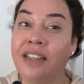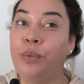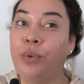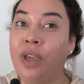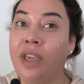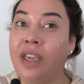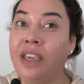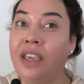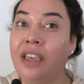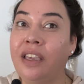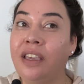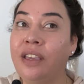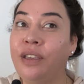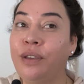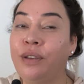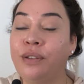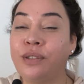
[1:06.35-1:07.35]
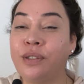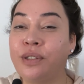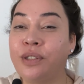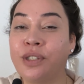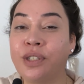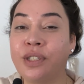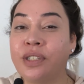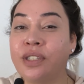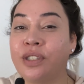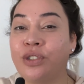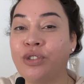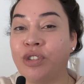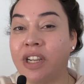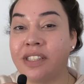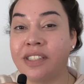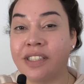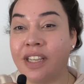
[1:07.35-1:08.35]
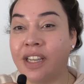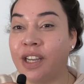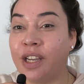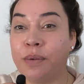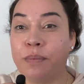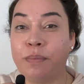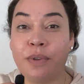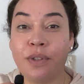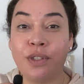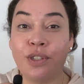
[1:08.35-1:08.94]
we used to just dress up